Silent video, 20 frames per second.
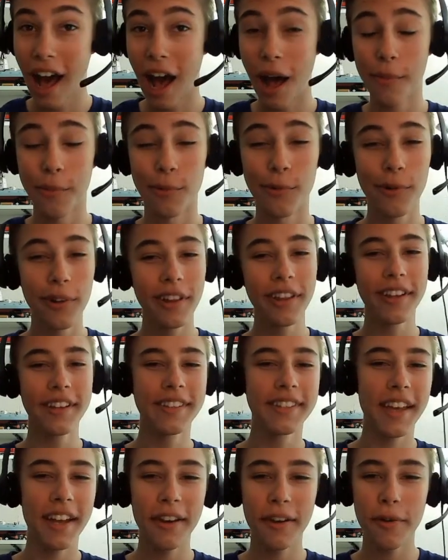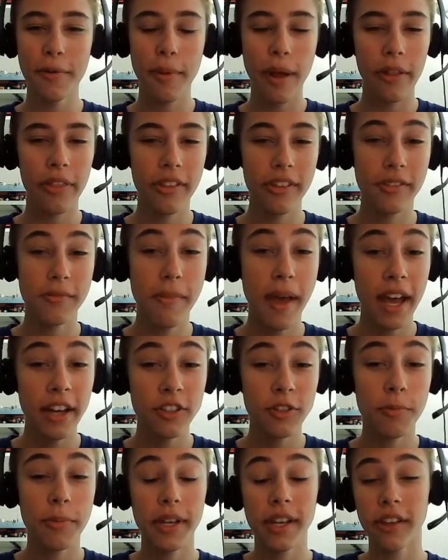I'm really excited about this
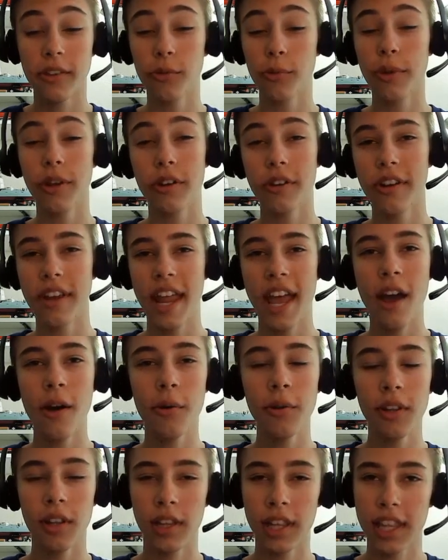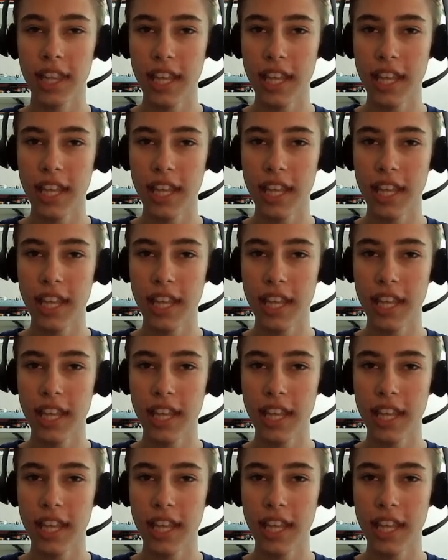match because we are now